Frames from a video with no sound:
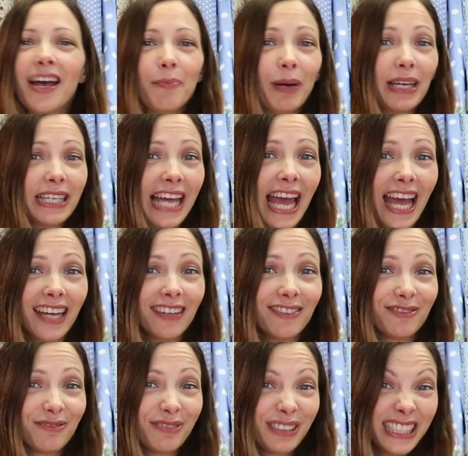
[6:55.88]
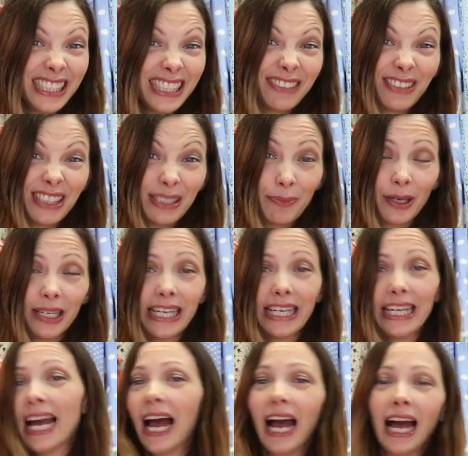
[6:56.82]
But yeah, really, really
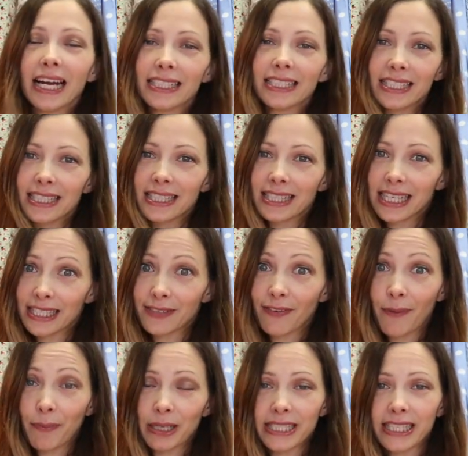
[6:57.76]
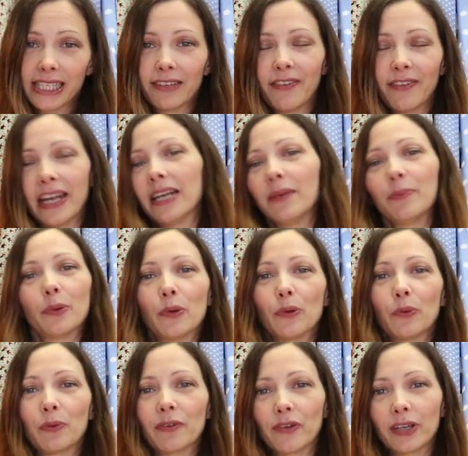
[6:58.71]
pretty, and this fabric's still
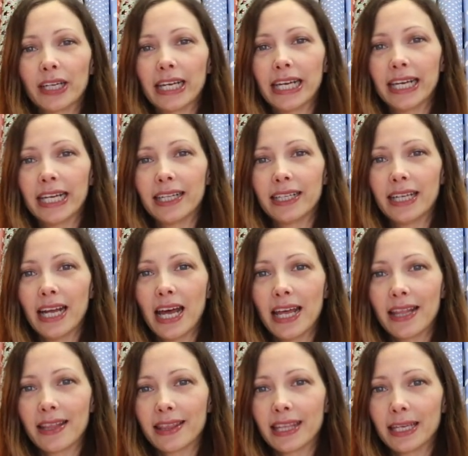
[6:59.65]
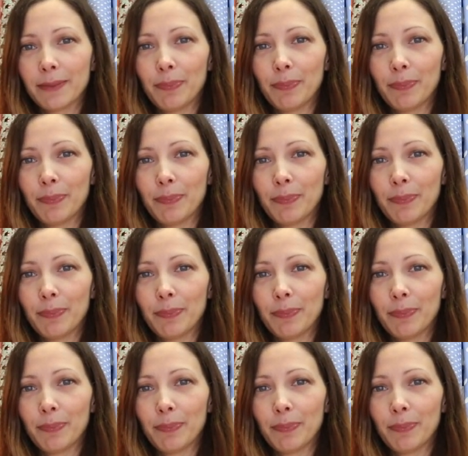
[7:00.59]
available. We've got it in the